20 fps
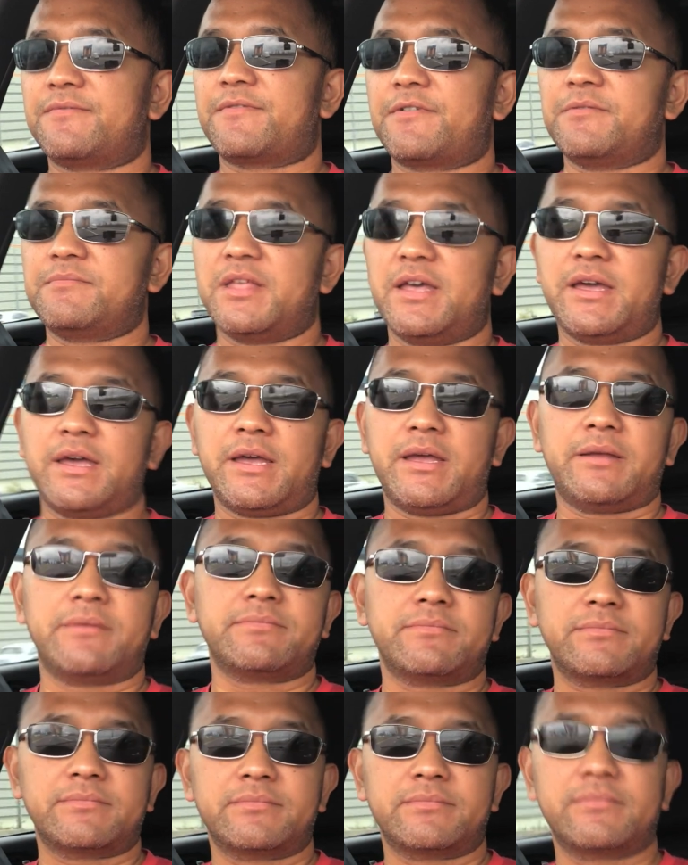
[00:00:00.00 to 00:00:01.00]
from there,
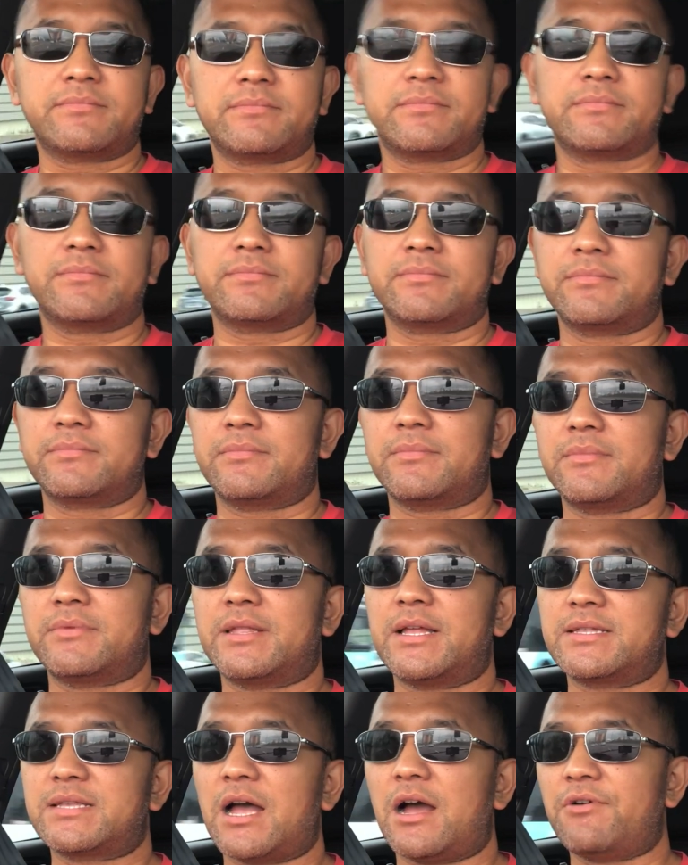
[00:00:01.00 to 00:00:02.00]

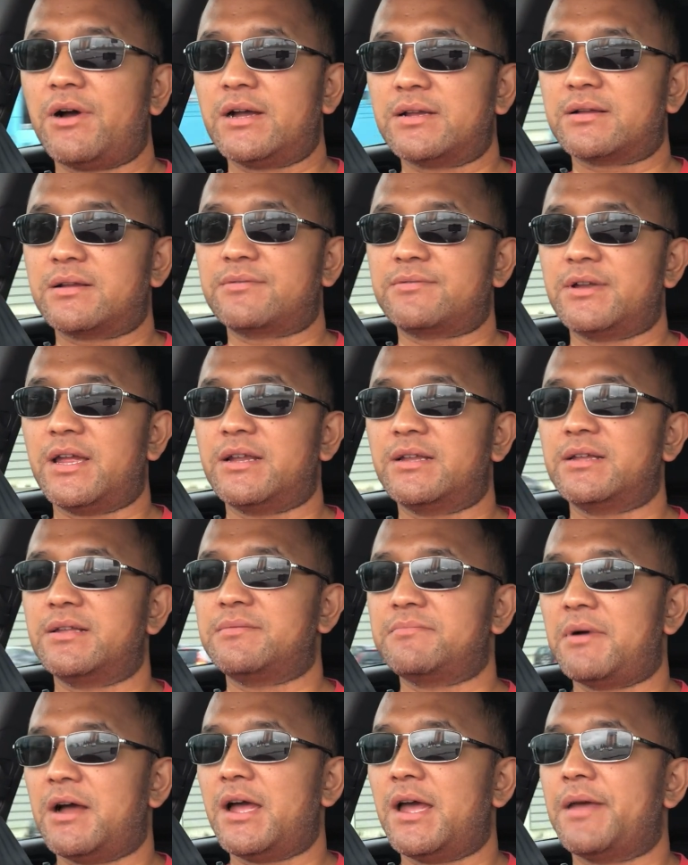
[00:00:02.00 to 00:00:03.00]
that's how I
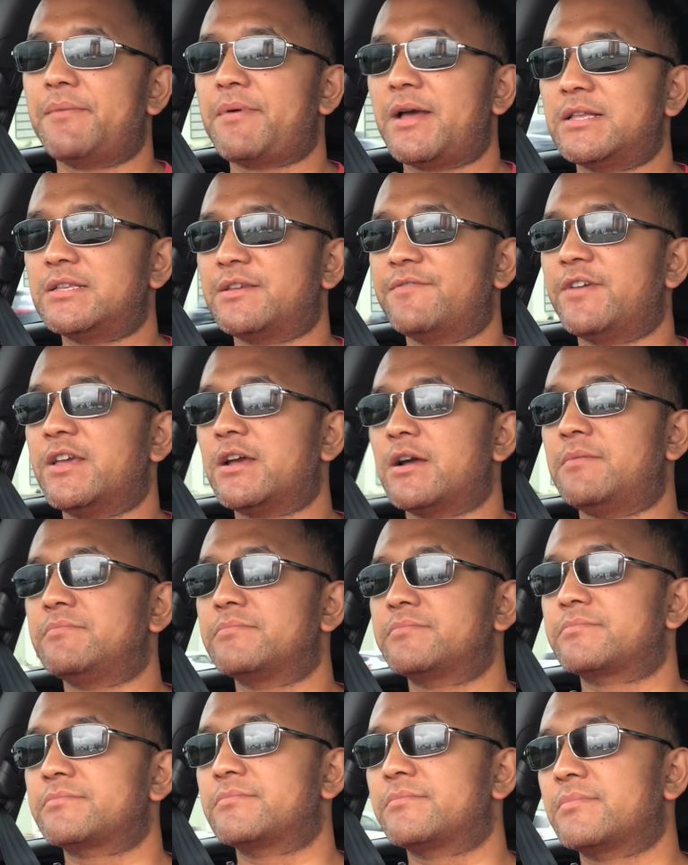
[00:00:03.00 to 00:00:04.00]
created my passive income.
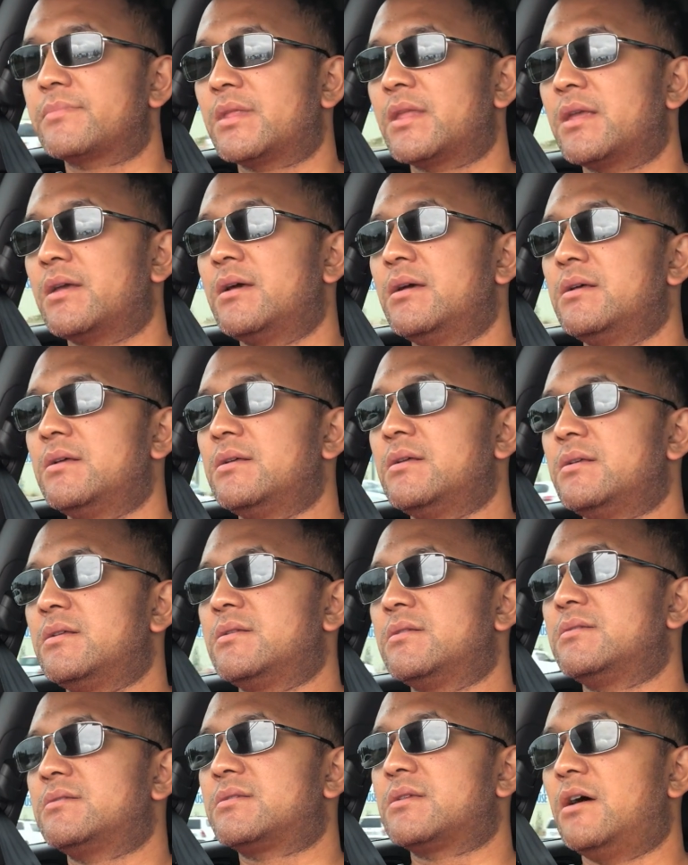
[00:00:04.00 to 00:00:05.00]

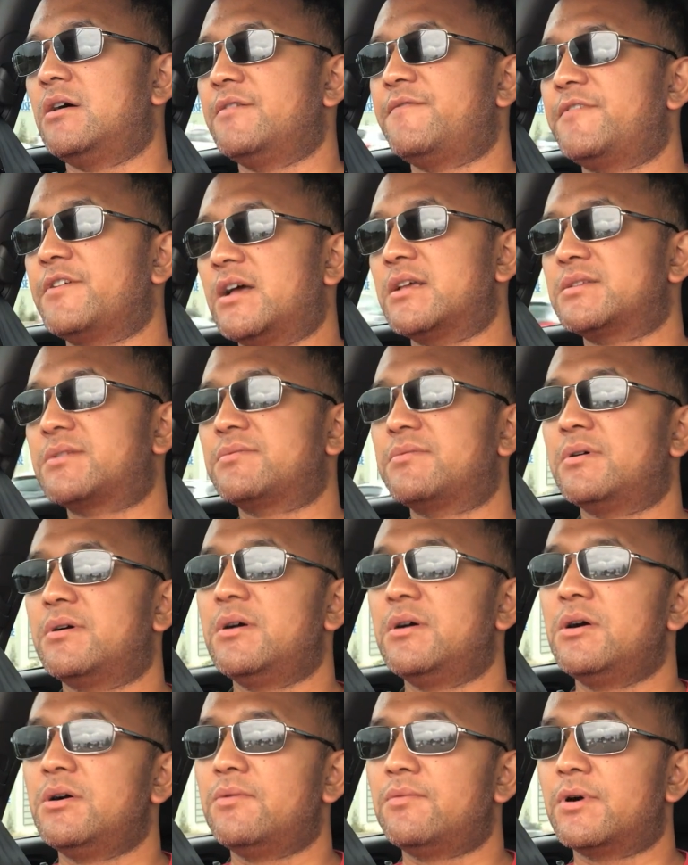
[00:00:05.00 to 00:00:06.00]
So if you guys
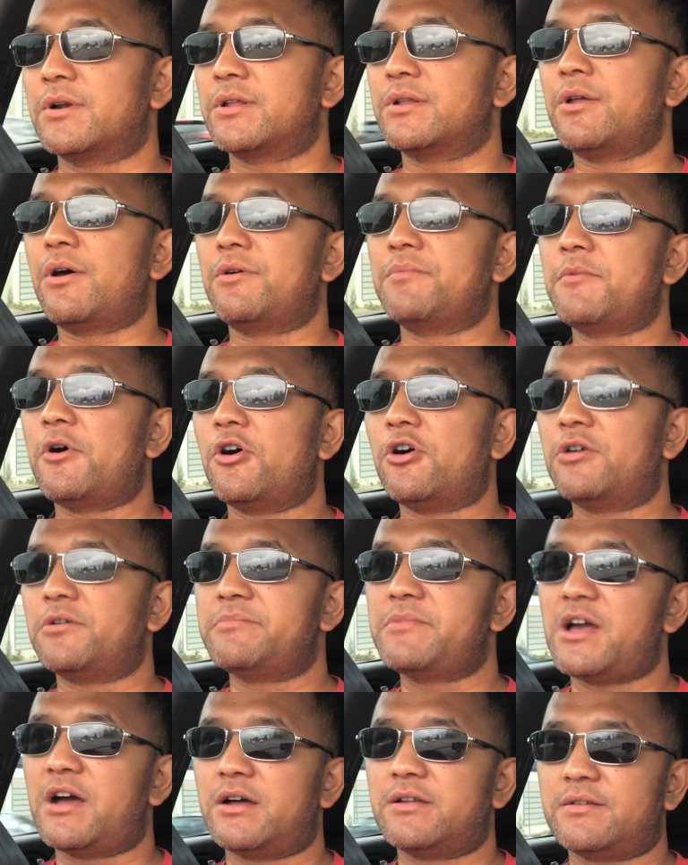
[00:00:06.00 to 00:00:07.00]
want to know more
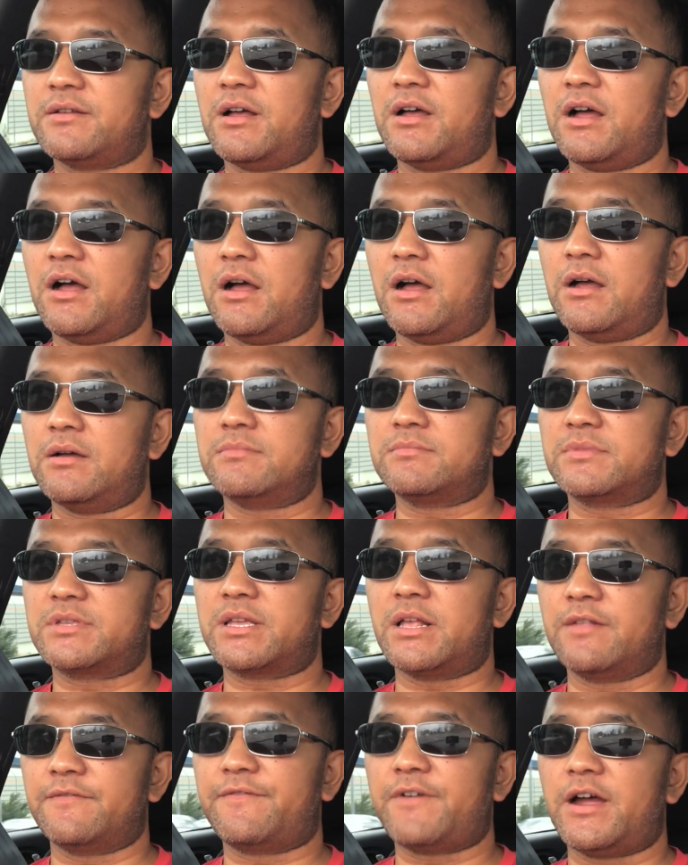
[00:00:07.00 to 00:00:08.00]
about
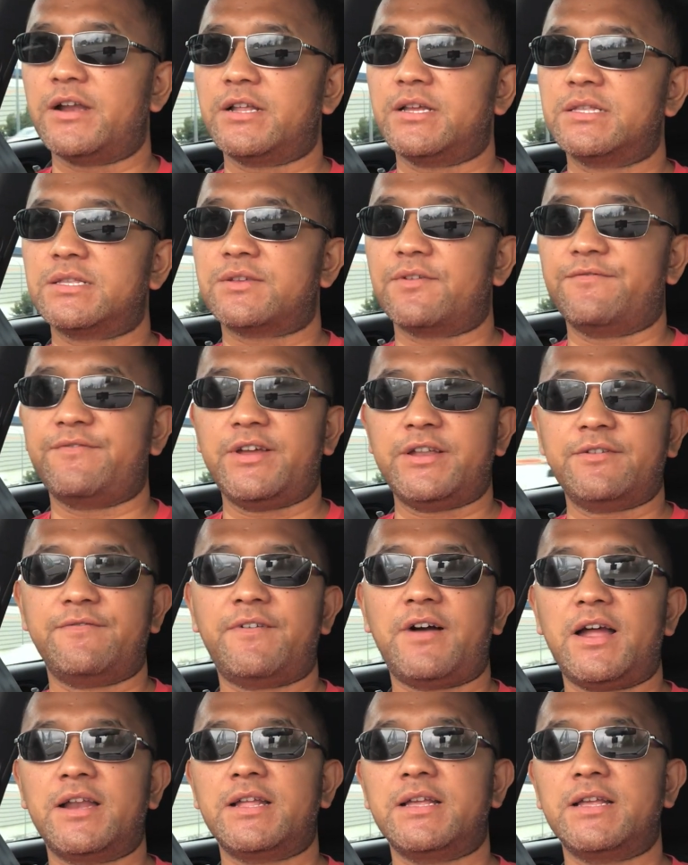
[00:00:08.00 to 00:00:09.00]
seller finance or vendor
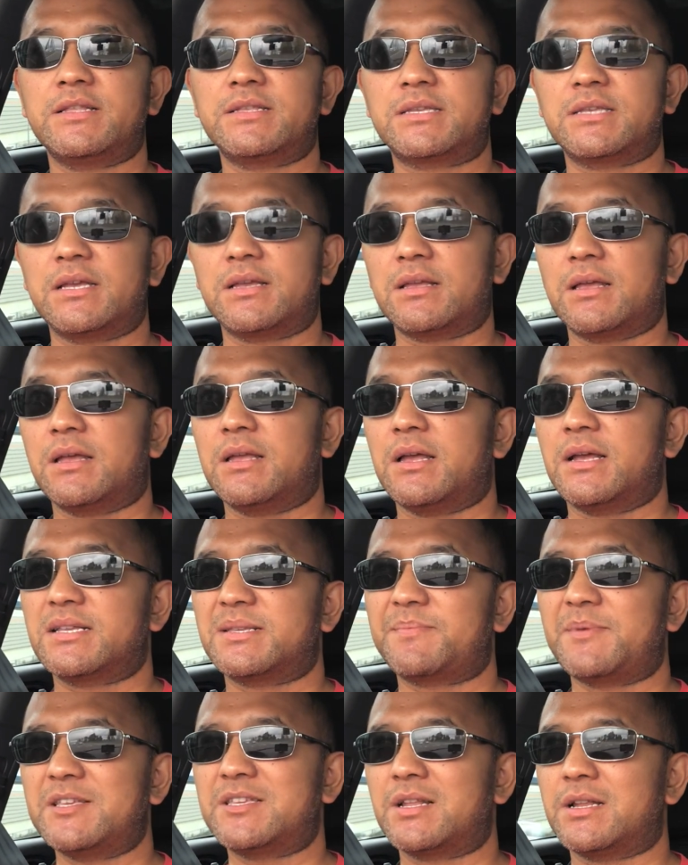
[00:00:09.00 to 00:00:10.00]
financing,
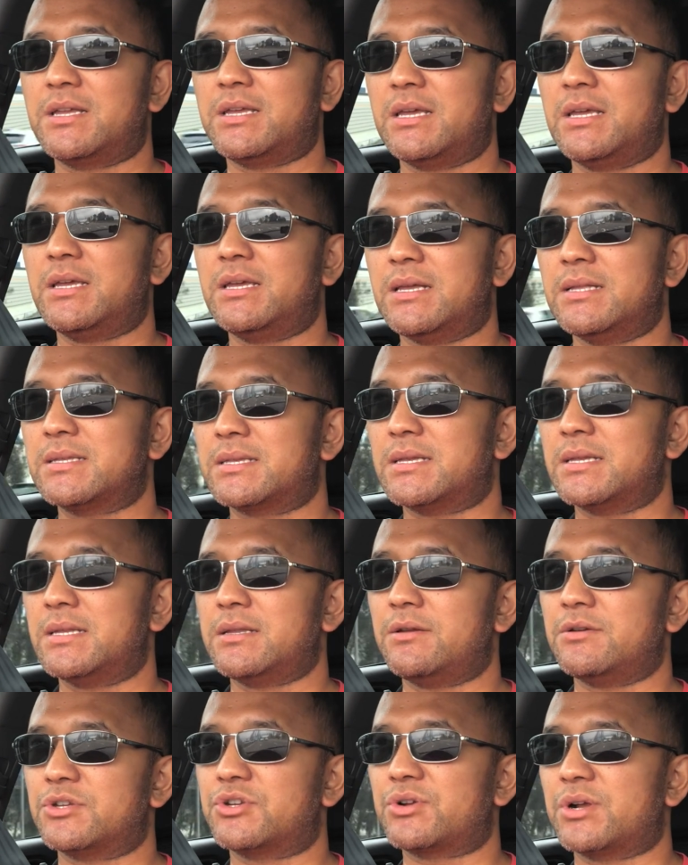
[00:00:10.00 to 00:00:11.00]
especially here in
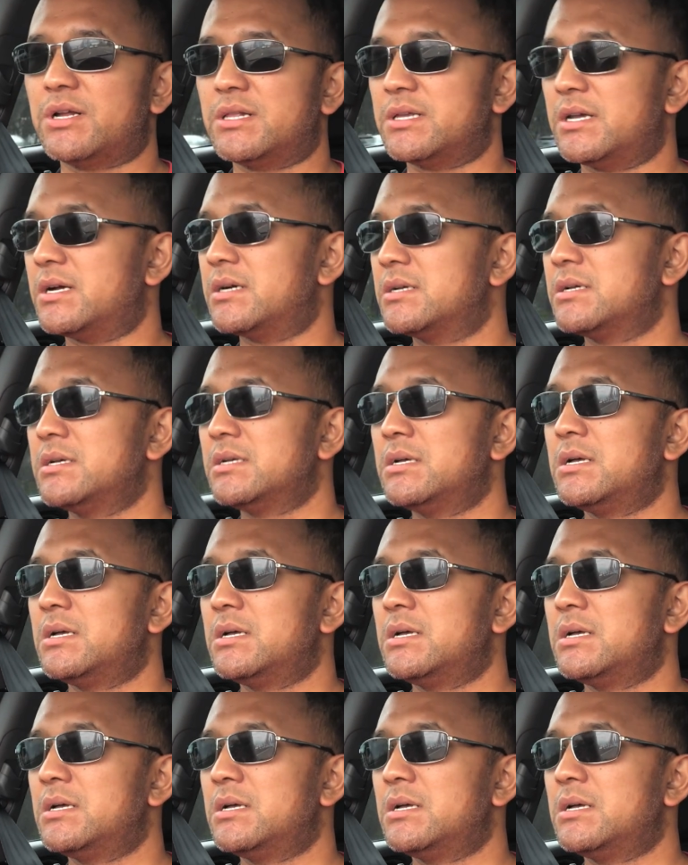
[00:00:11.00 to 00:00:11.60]
Sydney, Australia,